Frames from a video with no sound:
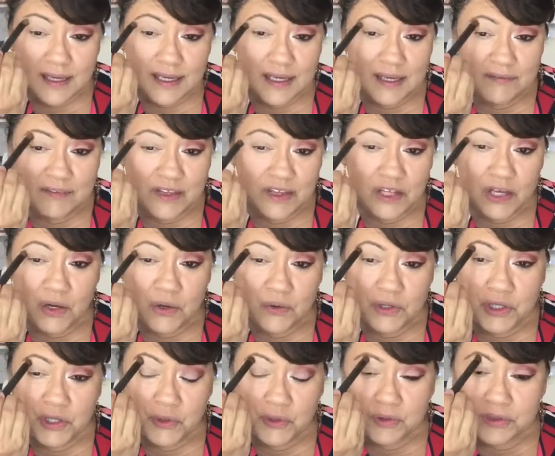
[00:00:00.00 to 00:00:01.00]
Even though
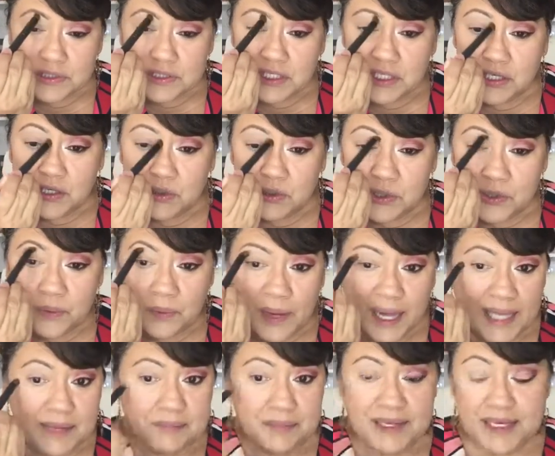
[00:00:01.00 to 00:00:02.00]
you, you know, you
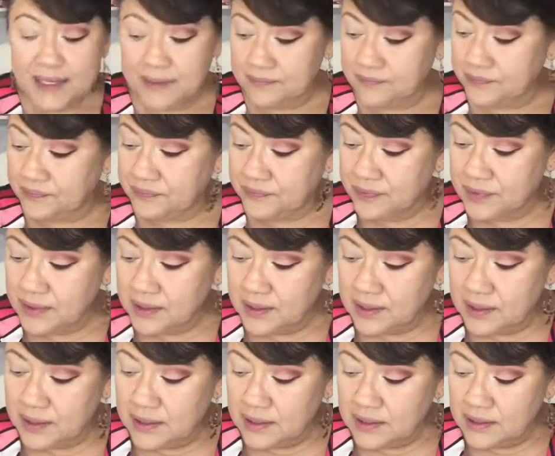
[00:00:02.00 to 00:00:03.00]
wipe it,
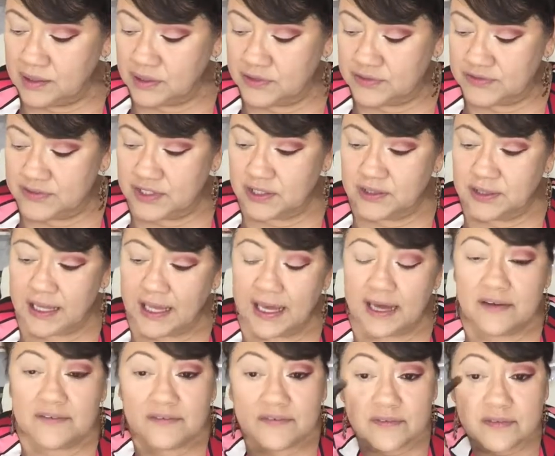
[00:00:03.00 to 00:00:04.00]
you still
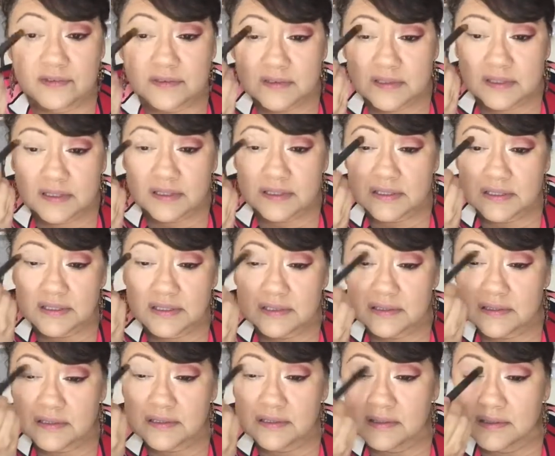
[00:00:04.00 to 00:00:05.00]
have,
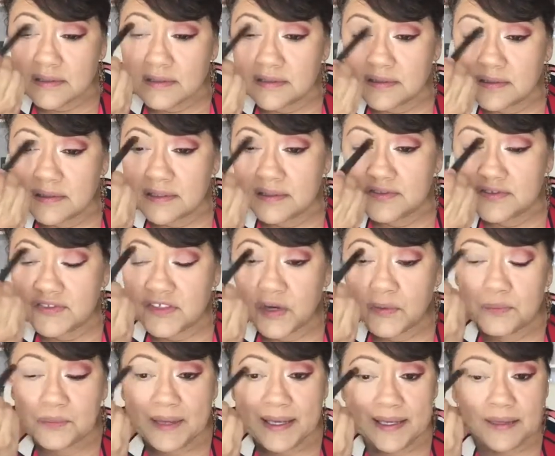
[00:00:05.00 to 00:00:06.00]
it's so
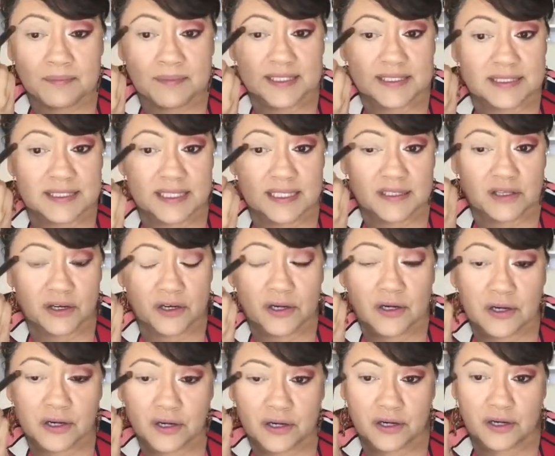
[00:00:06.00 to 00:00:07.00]
pigmented. Her,
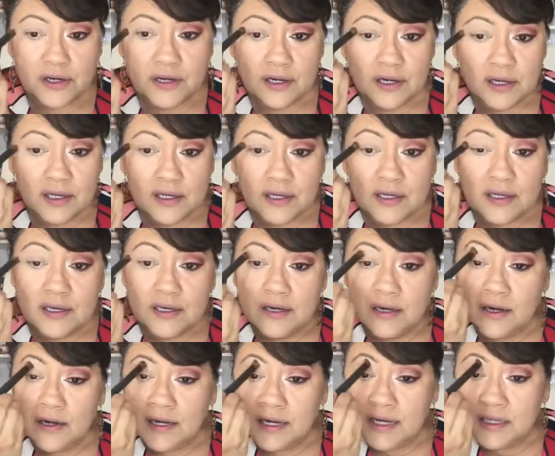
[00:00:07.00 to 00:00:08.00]
her,
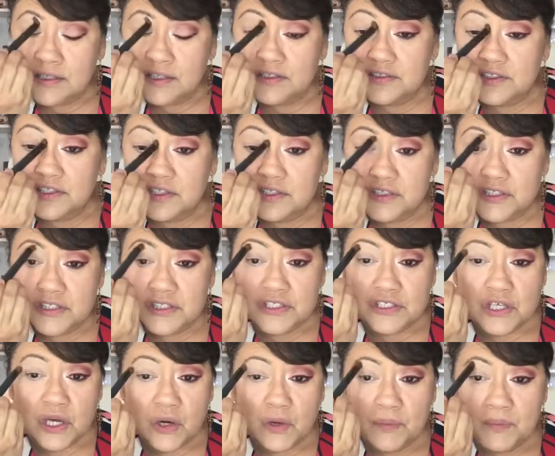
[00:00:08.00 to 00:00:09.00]
her colors are
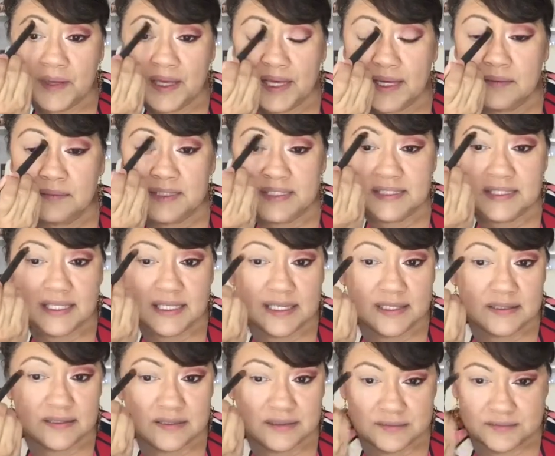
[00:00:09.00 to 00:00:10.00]
so
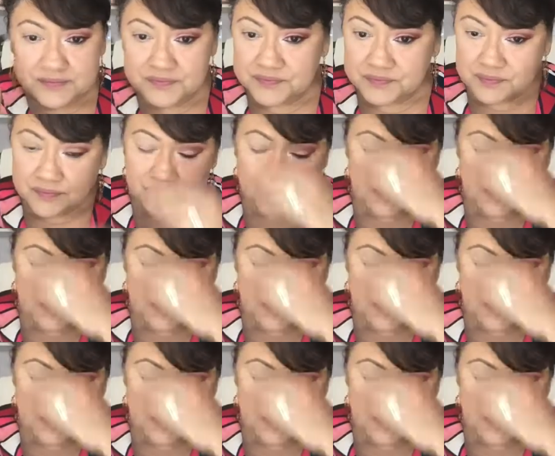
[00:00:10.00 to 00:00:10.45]
pigmented. Mm.